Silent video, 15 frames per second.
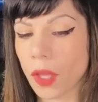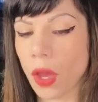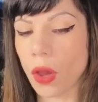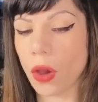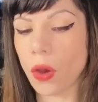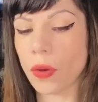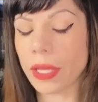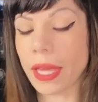
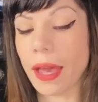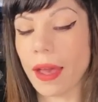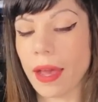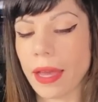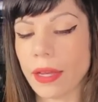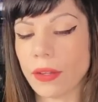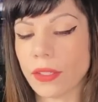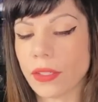Oh, yeah,
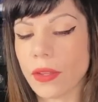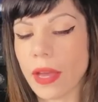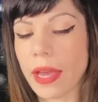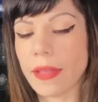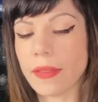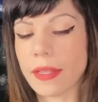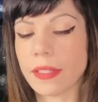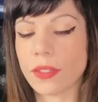I also
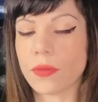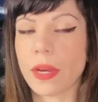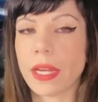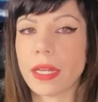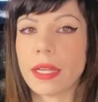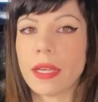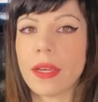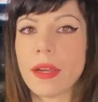had this right
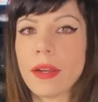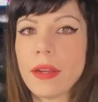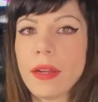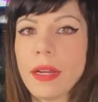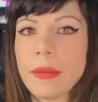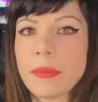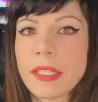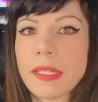here.
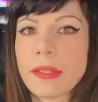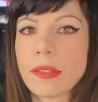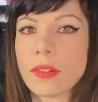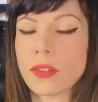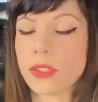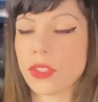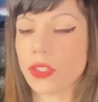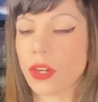I'm seeing the
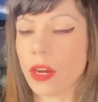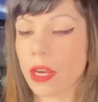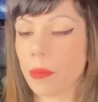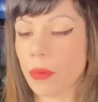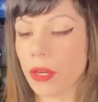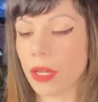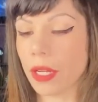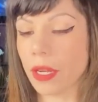little star I
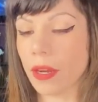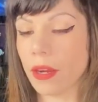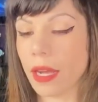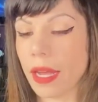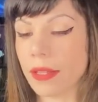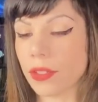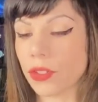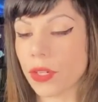put here,
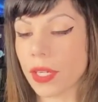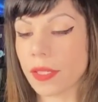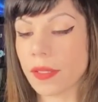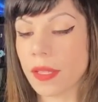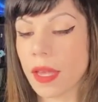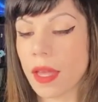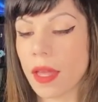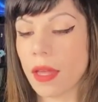
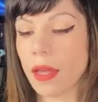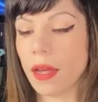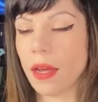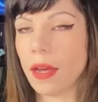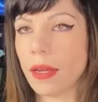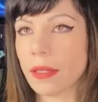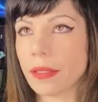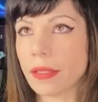asterisk.
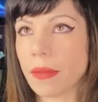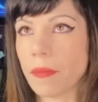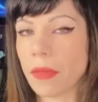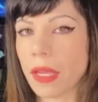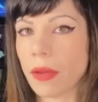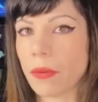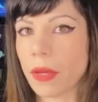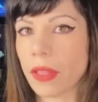Uh,
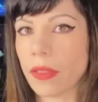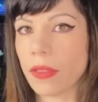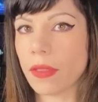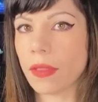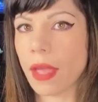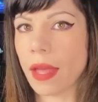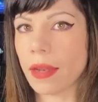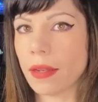something with
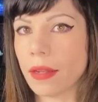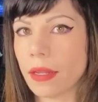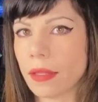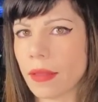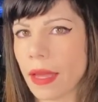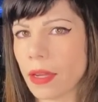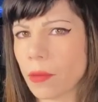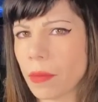that,
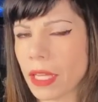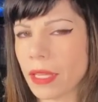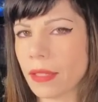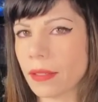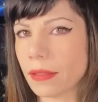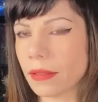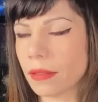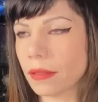that could
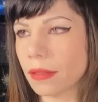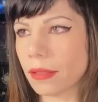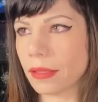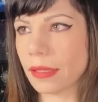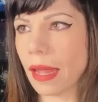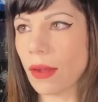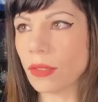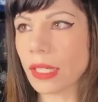be
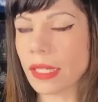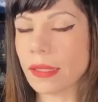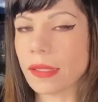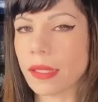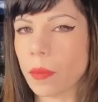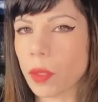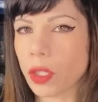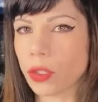sounding
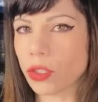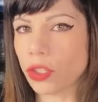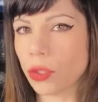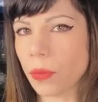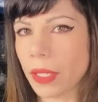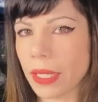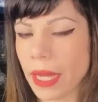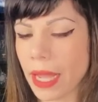similar
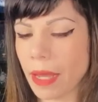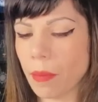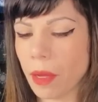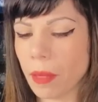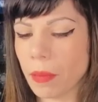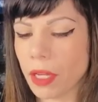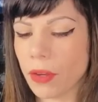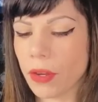to a name
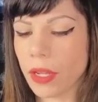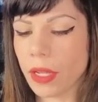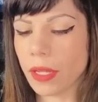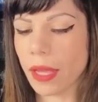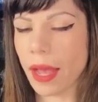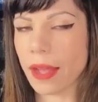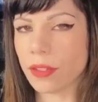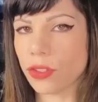I'm hearing,
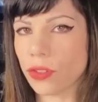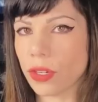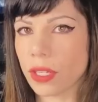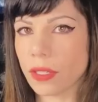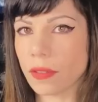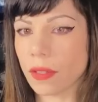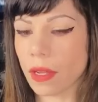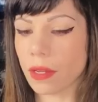
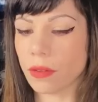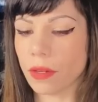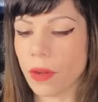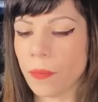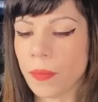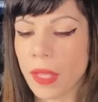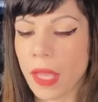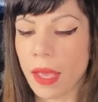asterisk, I don't
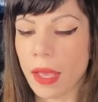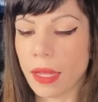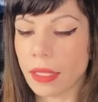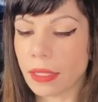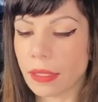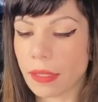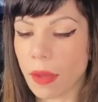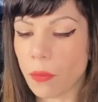know
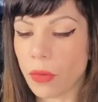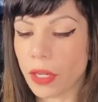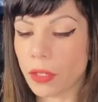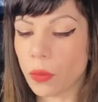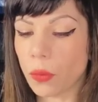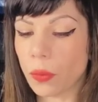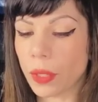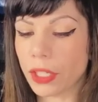
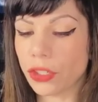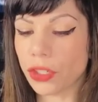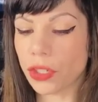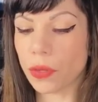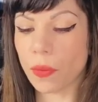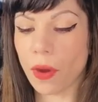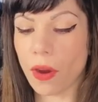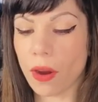someone wished
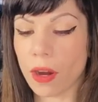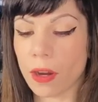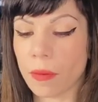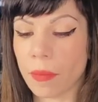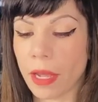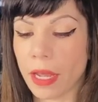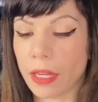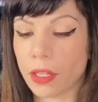you harm
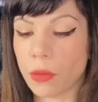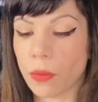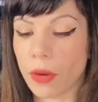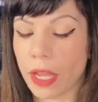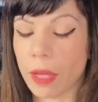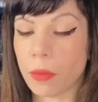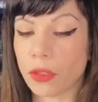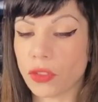and you were
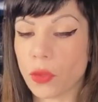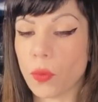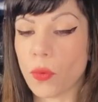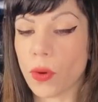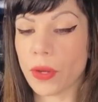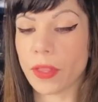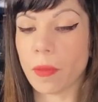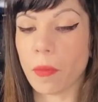able to
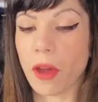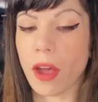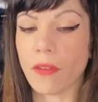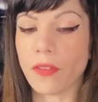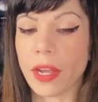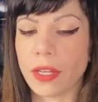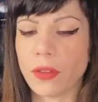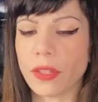ward them off.
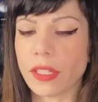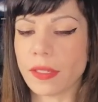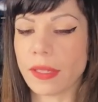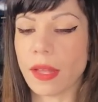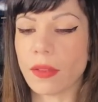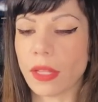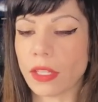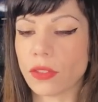I know these
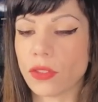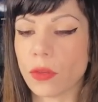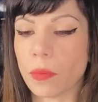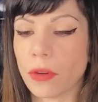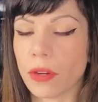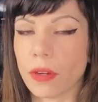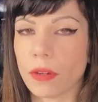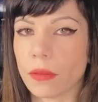sound like
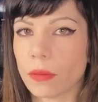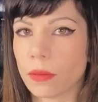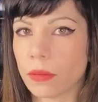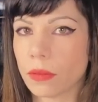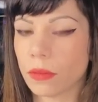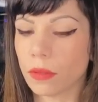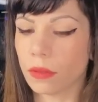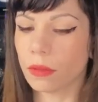super
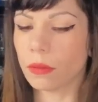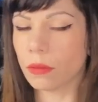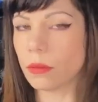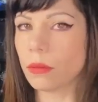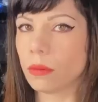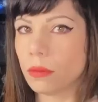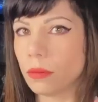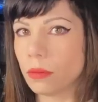
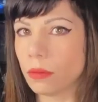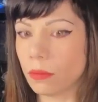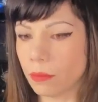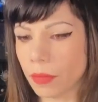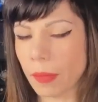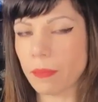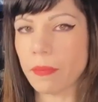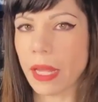
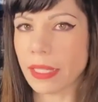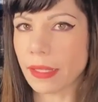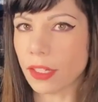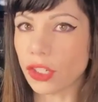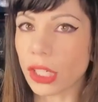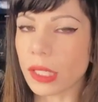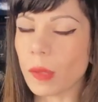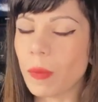Ooh,
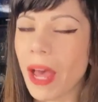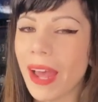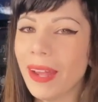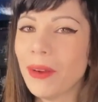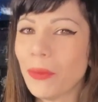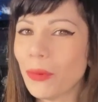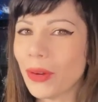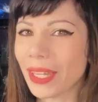messages
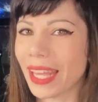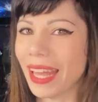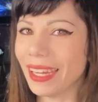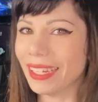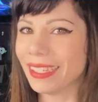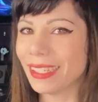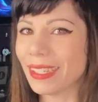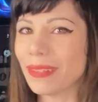but we'll get
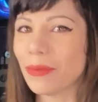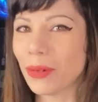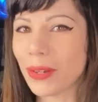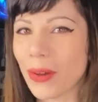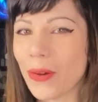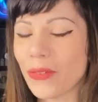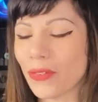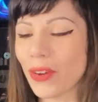into we'll
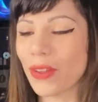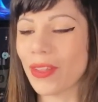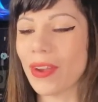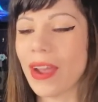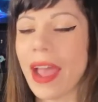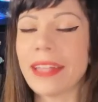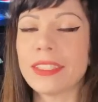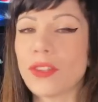go further
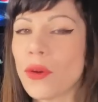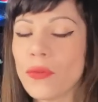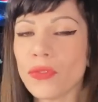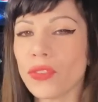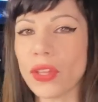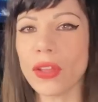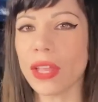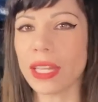i don't
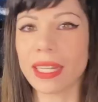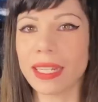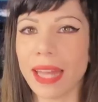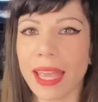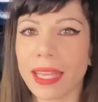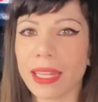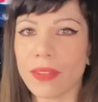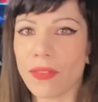feel any
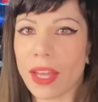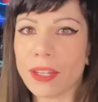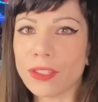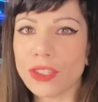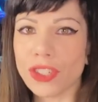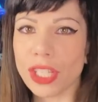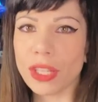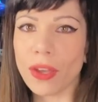negative
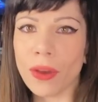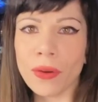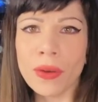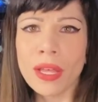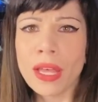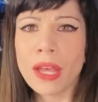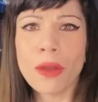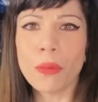energy though
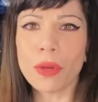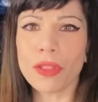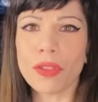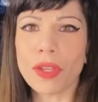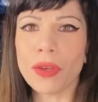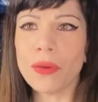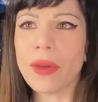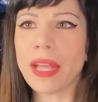with
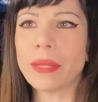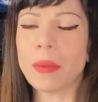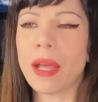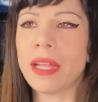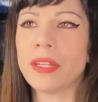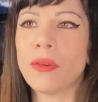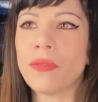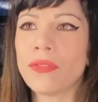you I,
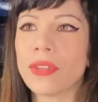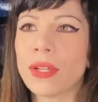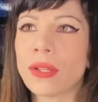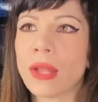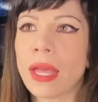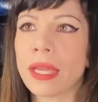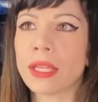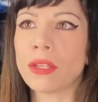I don't feel
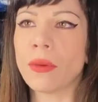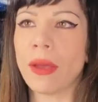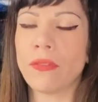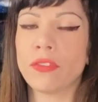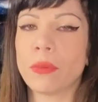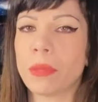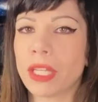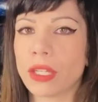like you have
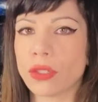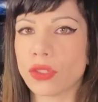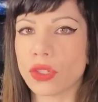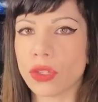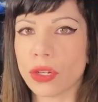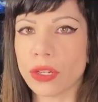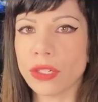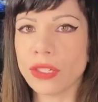to be
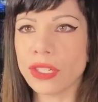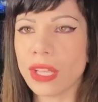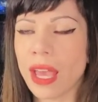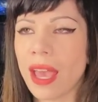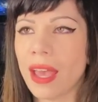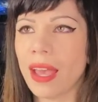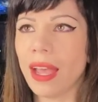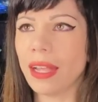concerned
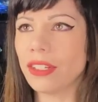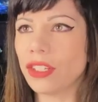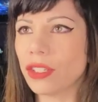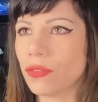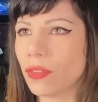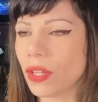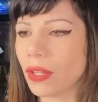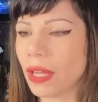i
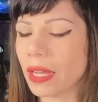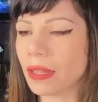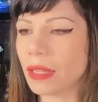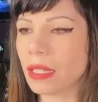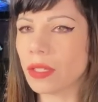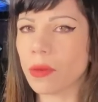just feel like these are